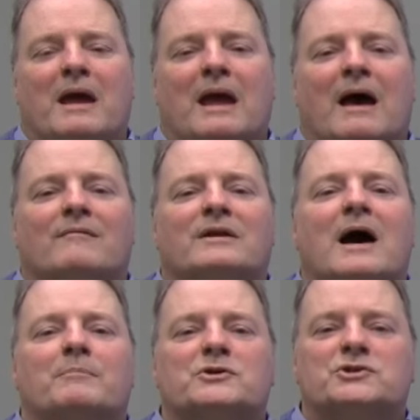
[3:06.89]
may have an
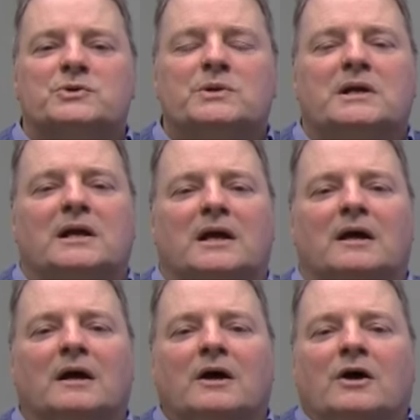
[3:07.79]

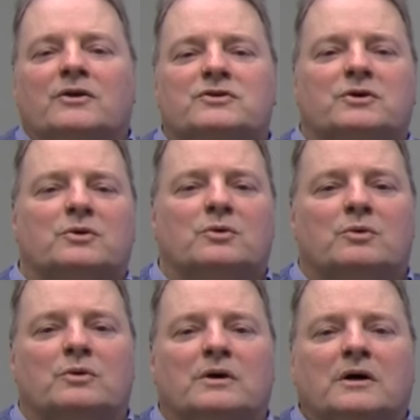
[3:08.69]
opportunity
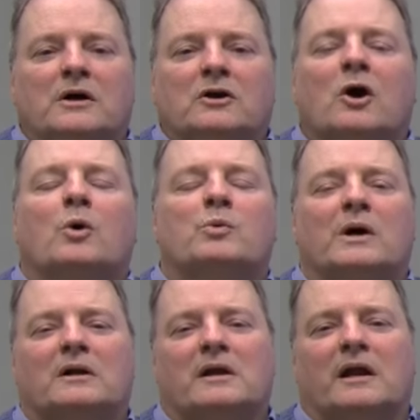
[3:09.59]
to go to
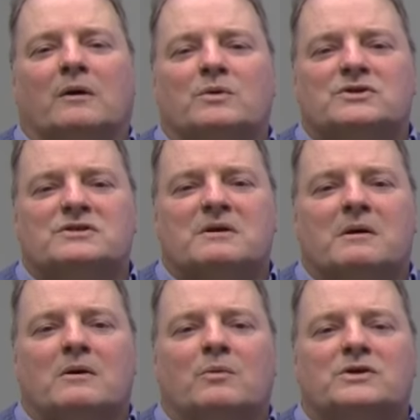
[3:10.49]
a clinic, which is
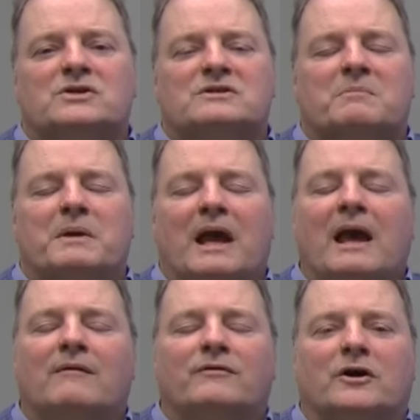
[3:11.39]
a
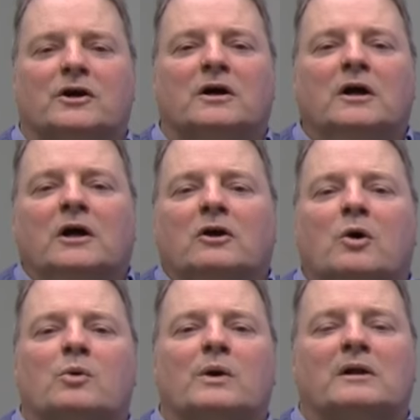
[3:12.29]
behavior,
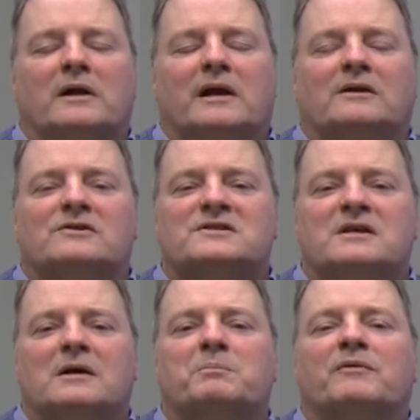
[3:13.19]
go to a clinic to
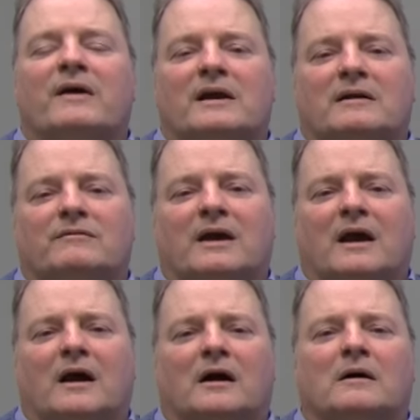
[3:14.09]
seek preventative
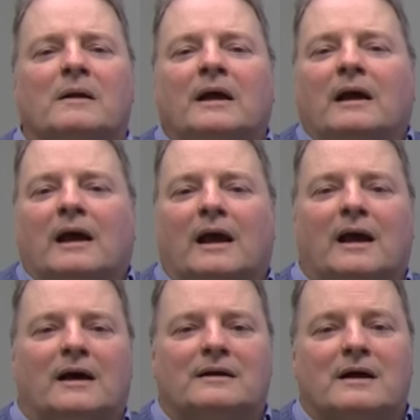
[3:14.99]
care.
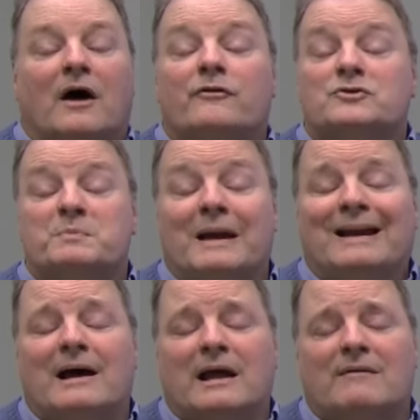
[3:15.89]
And others may
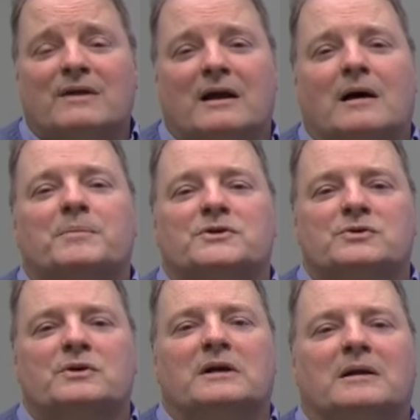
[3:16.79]
not have that
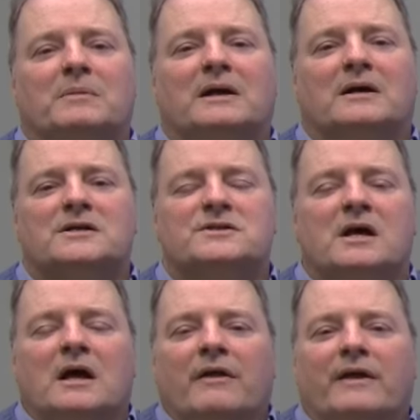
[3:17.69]
opportunity
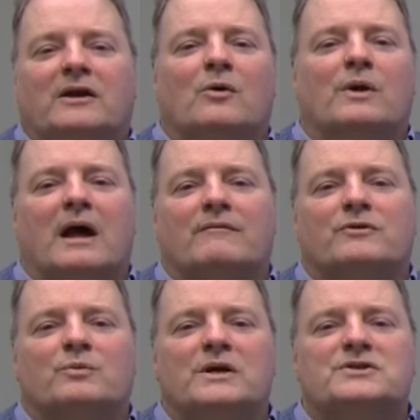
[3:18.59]
because they don't
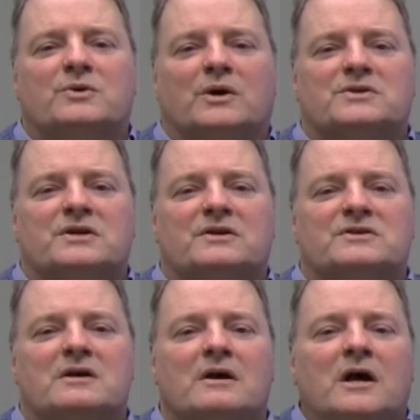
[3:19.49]
have the
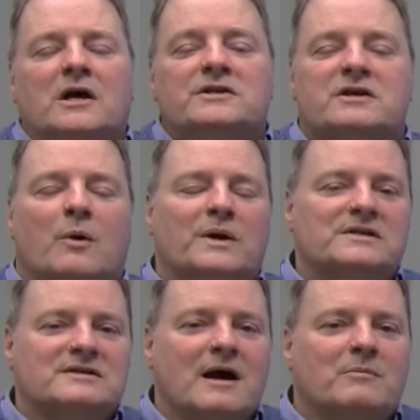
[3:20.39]
resources. So
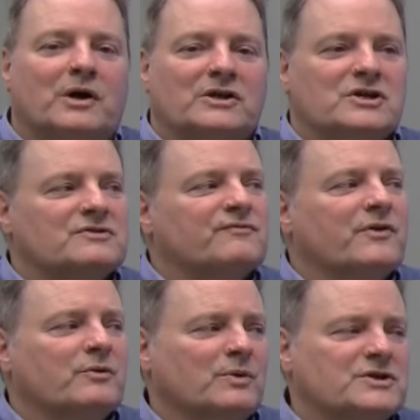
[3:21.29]
in summary, just for the